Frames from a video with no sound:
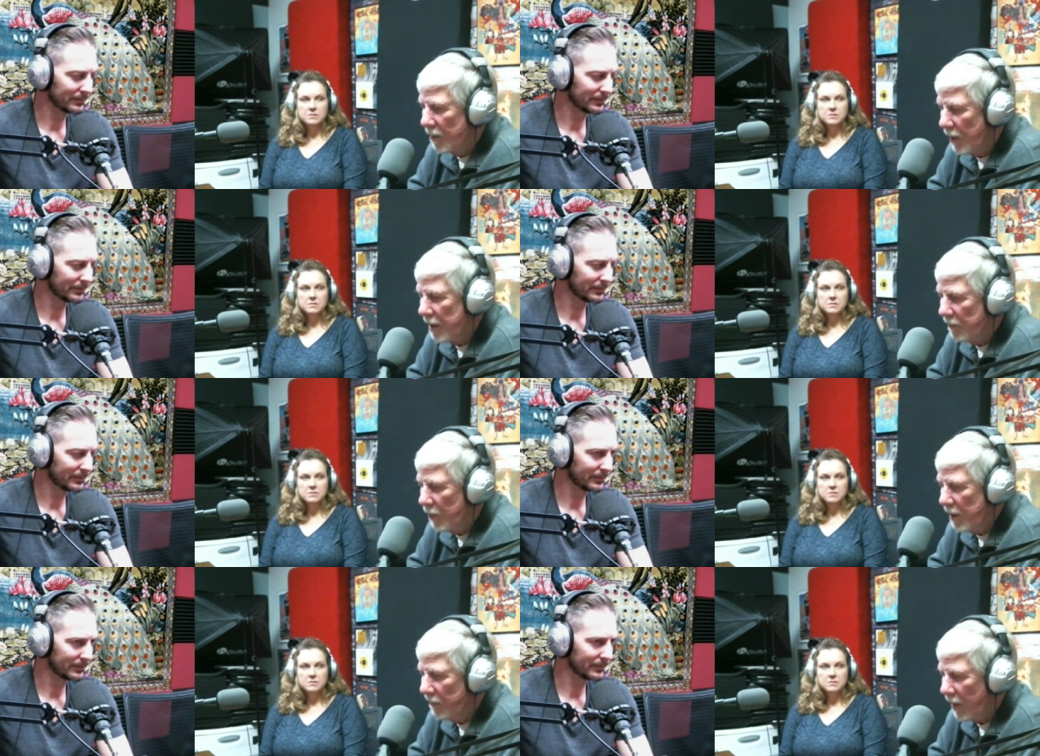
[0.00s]
Speaker 1: We
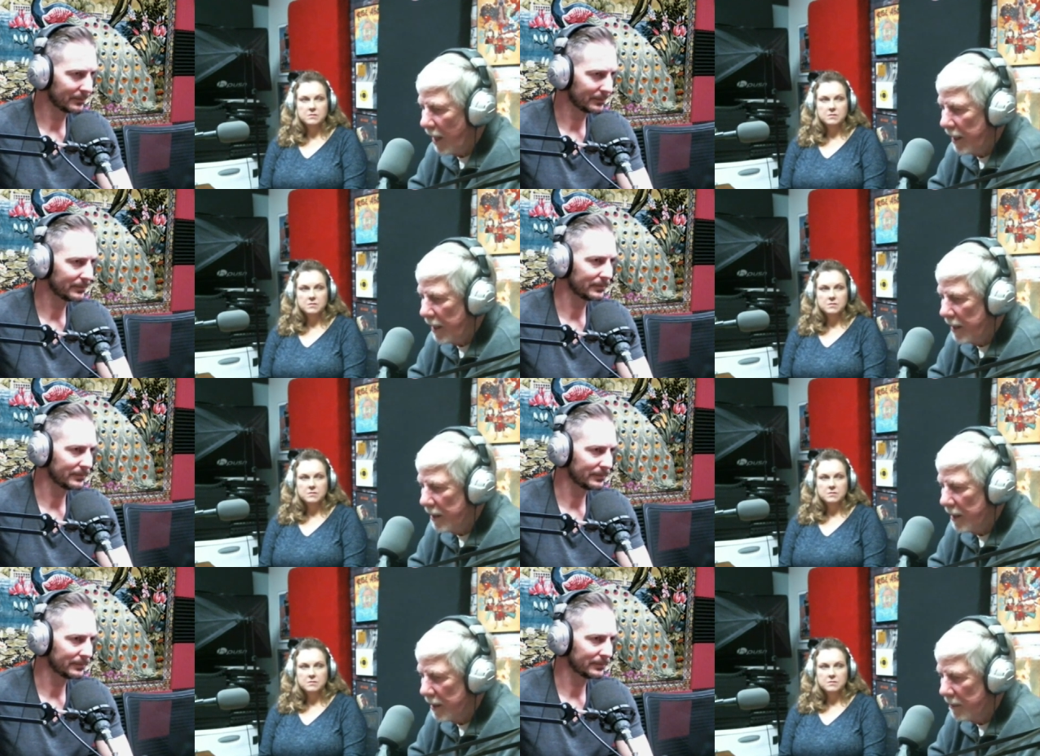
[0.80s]
we fly
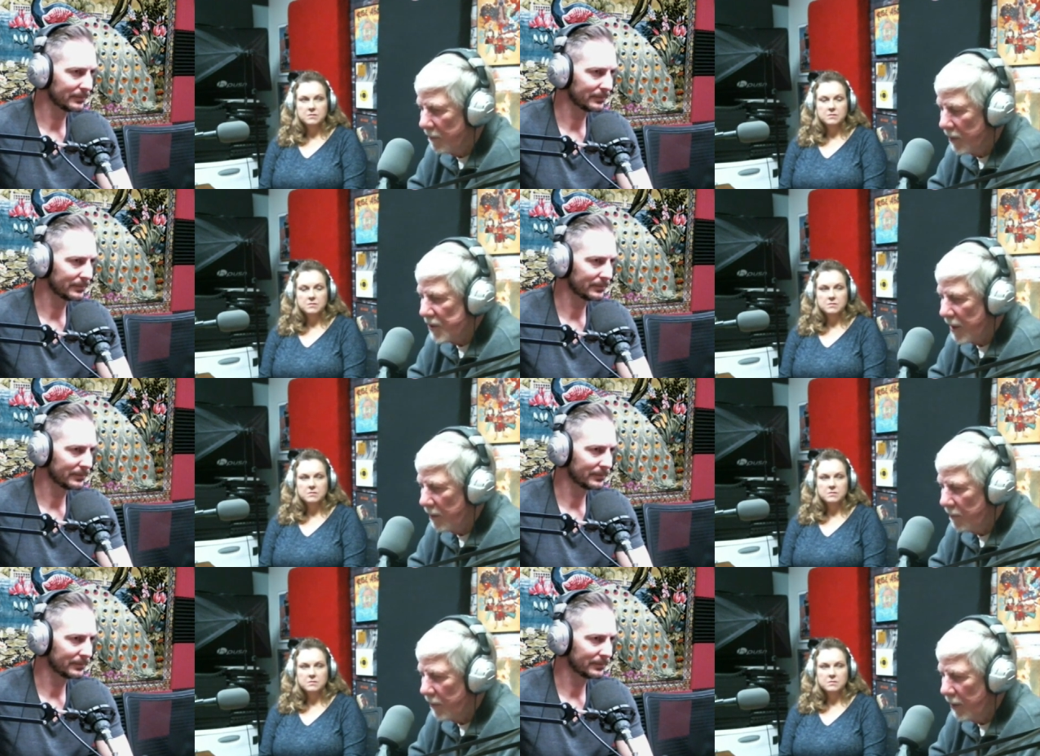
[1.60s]
in, the first time
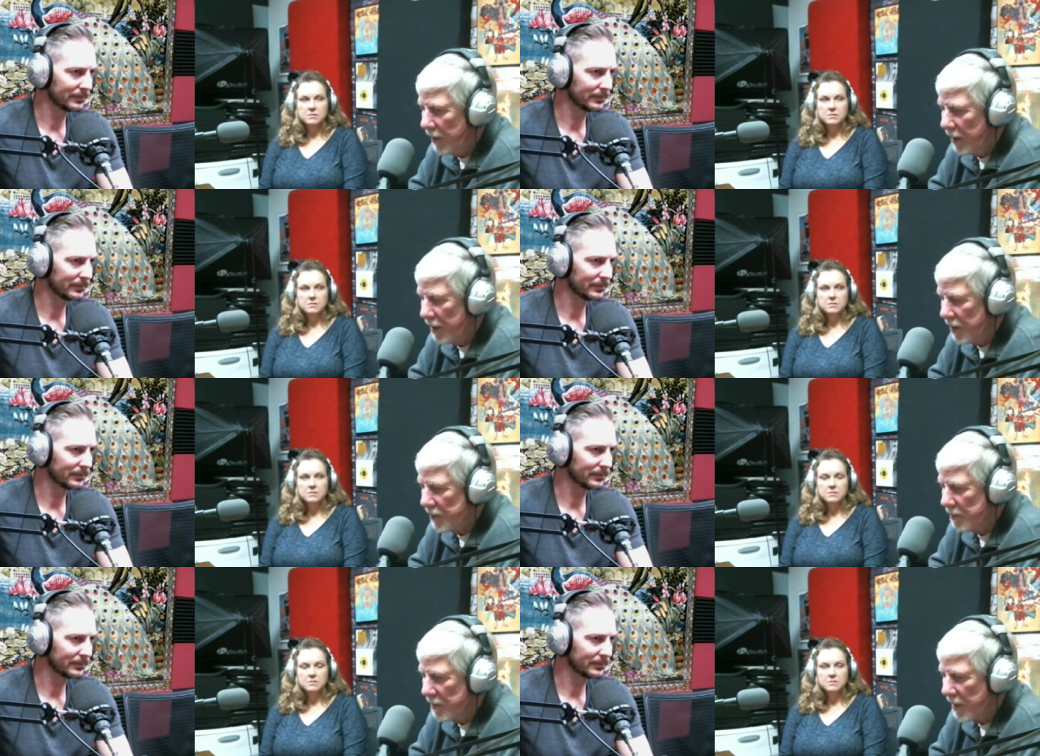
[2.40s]
we flew into
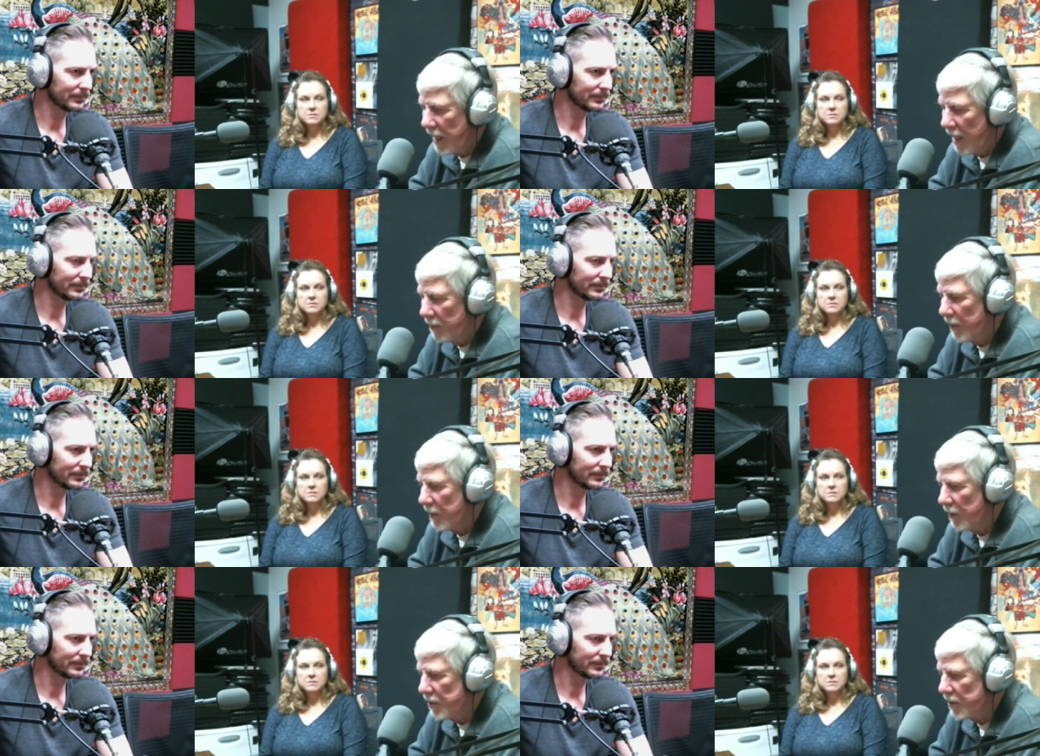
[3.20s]
this camp,
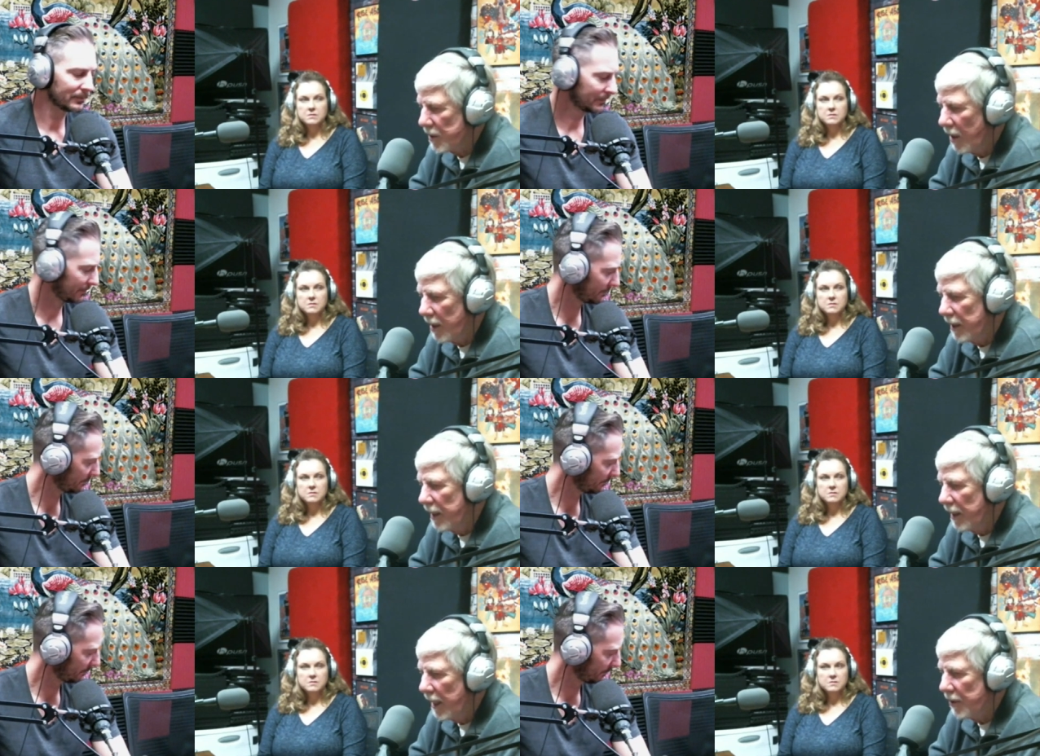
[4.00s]
which was called
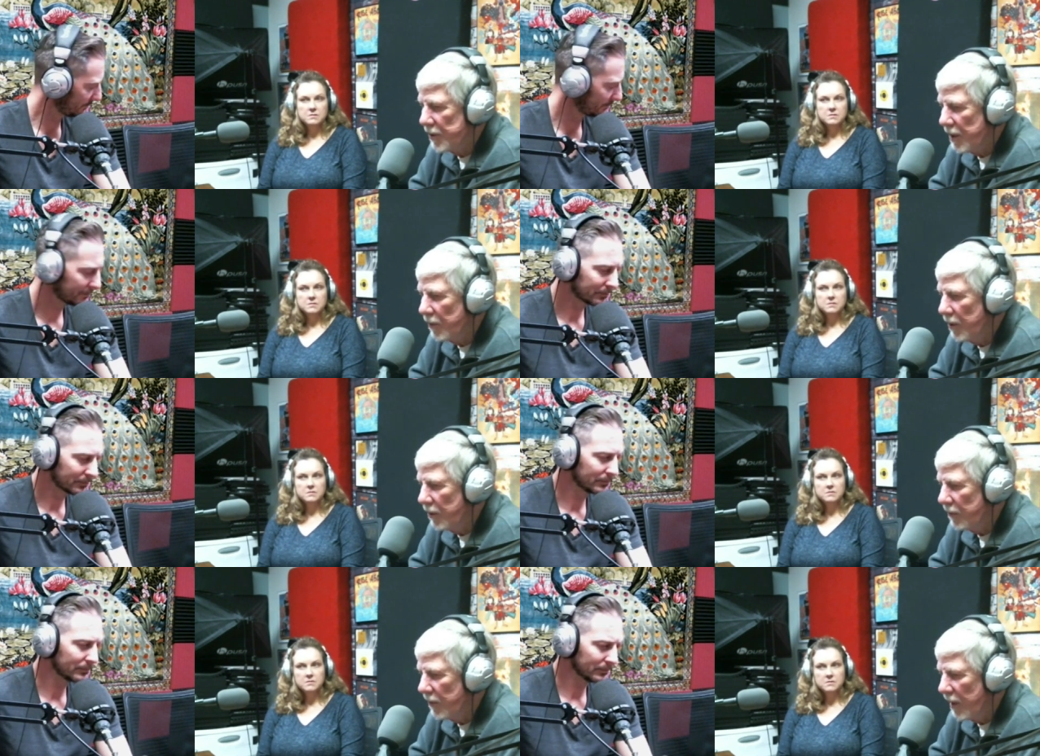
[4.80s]
L Z
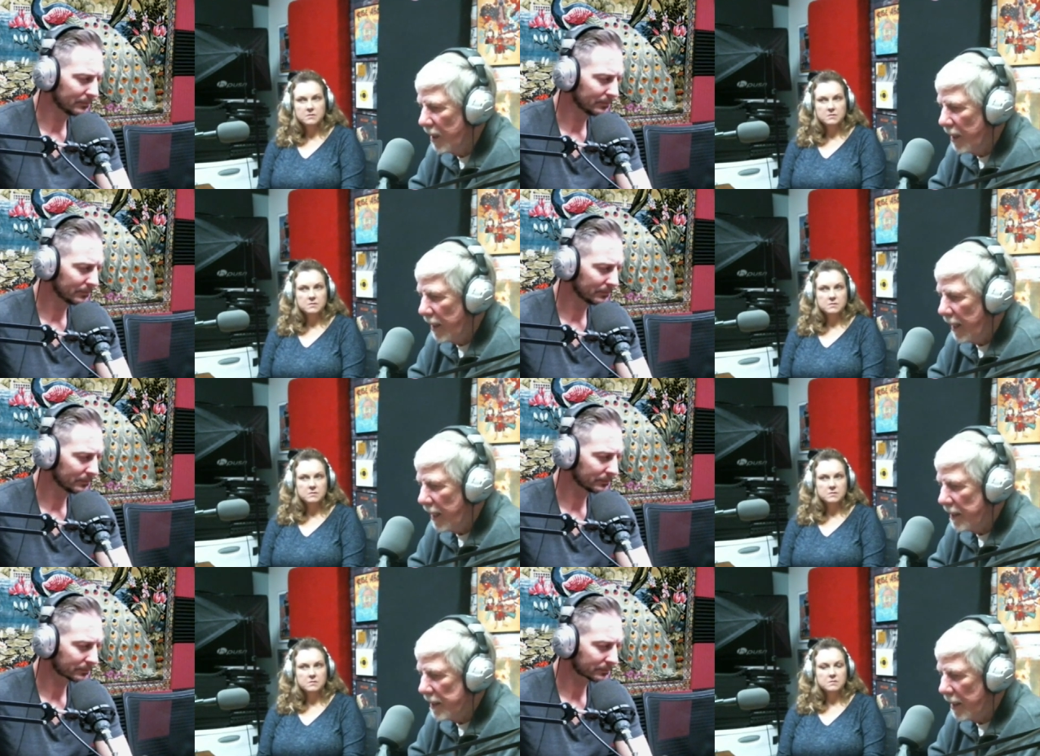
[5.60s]
Roof,
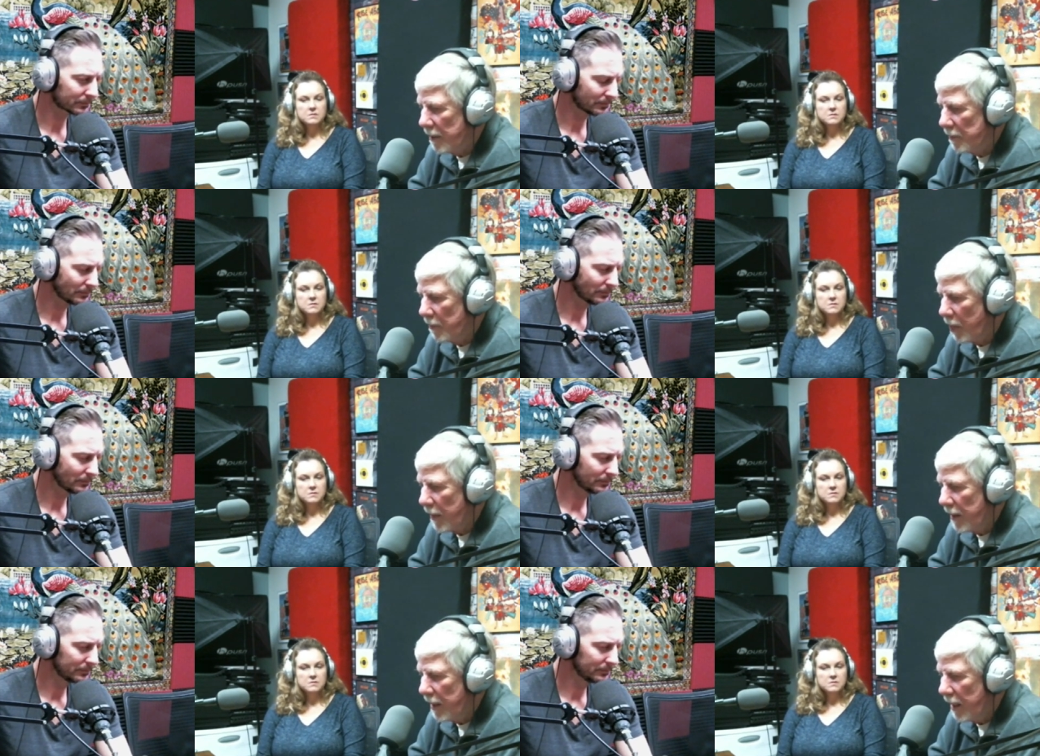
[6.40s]
and um
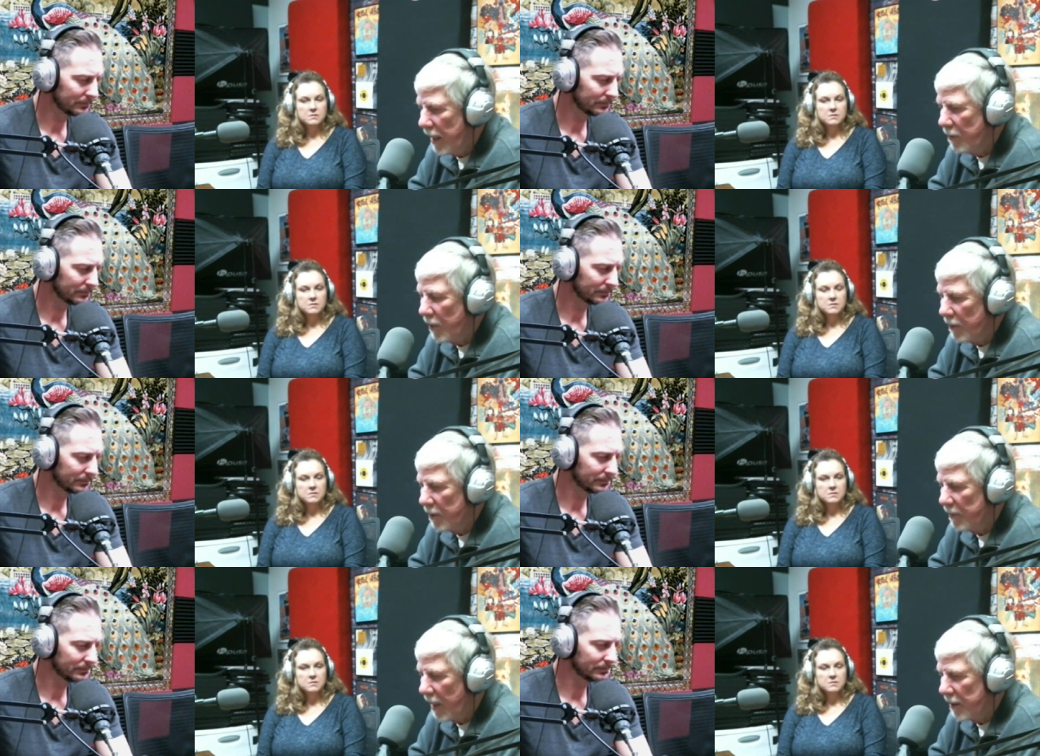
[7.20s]
and we were
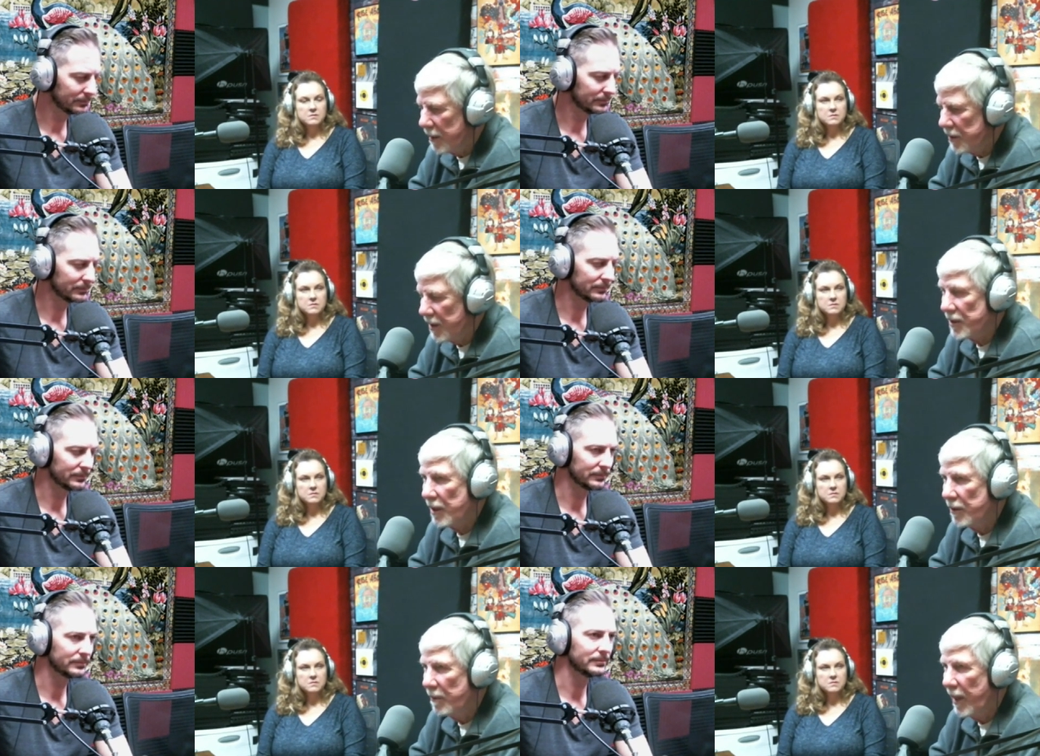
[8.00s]
about six
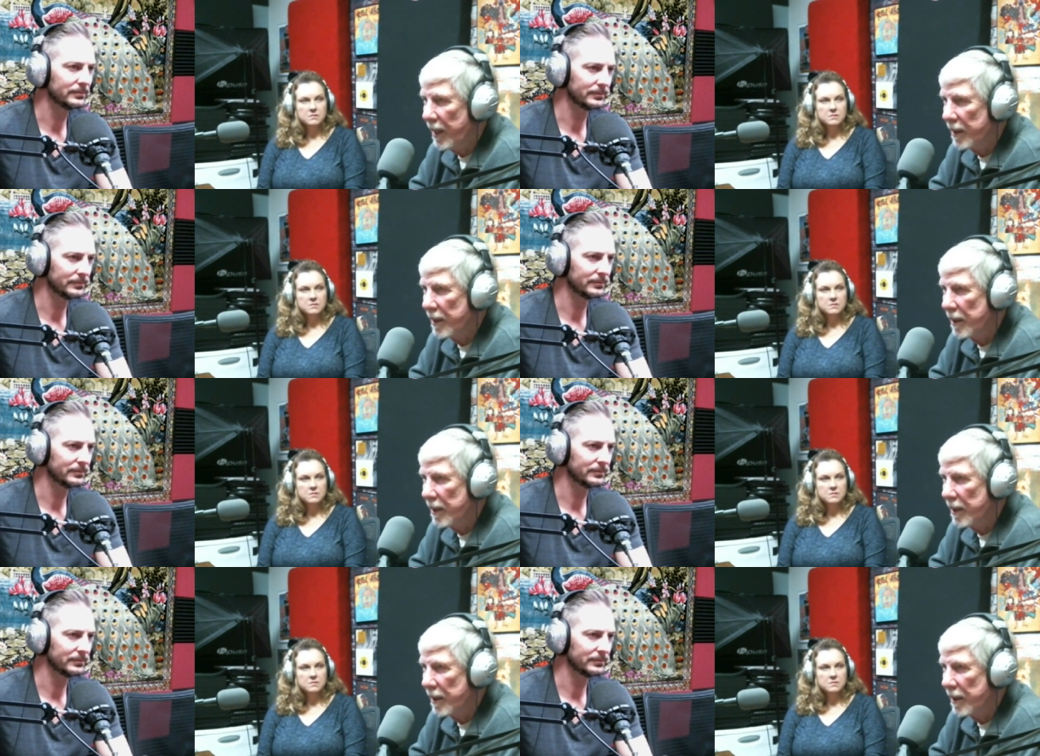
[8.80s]
hundred men,